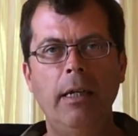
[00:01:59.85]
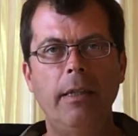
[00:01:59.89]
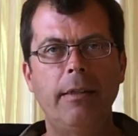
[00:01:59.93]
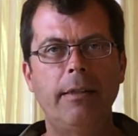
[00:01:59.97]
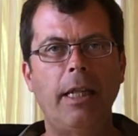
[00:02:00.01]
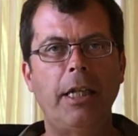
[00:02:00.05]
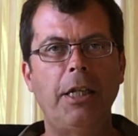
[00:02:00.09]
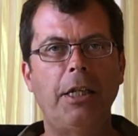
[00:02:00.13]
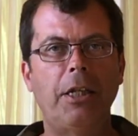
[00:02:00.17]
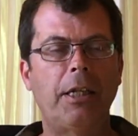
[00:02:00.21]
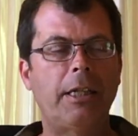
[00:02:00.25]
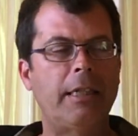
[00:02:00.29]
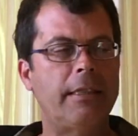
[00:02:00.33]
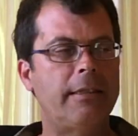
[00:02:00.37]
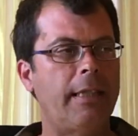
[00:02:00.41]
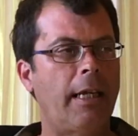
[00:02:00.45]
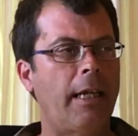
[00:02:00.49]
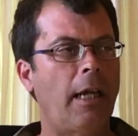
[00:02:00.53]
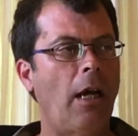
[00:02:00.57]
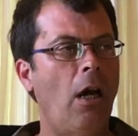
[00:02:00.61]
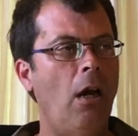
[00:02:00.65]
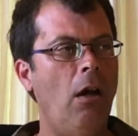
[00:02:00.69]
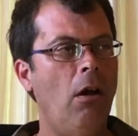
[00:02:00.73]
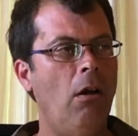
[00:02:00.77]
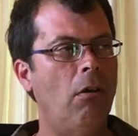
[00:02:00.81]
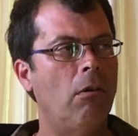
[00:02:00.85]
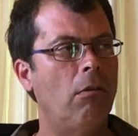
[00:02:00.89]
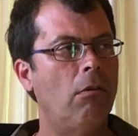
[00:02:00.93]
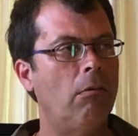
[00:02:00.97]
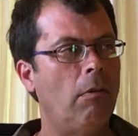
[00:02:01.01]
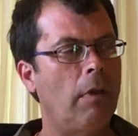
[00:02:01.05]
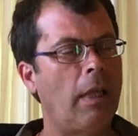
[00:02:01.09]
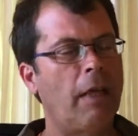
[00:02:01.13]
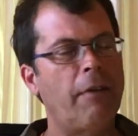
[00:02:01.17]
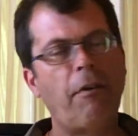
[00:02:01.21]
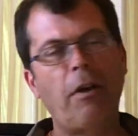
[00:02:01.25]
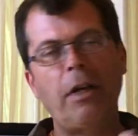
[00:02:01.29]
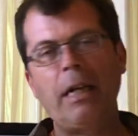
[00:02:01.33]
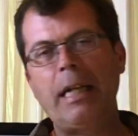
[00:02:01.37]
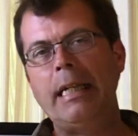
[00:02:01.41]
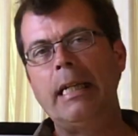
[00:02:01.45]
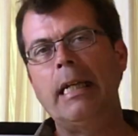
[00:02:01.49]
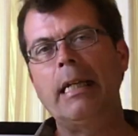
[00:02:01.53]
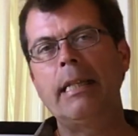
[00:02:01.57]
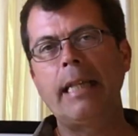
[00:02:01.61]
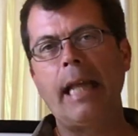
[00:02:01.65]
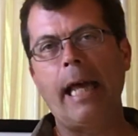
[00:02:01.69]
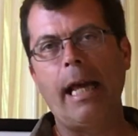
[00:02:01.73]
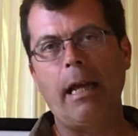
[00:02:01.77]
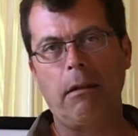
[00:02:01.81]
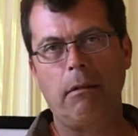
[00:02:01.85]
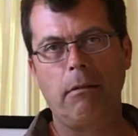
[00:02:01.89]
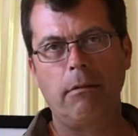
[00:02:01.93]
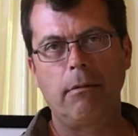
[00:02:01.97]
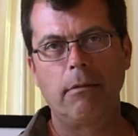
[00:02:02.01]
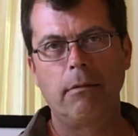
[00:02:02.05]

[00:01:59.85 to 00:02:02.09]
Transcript: then you're going to say, oh, well, I've already done that,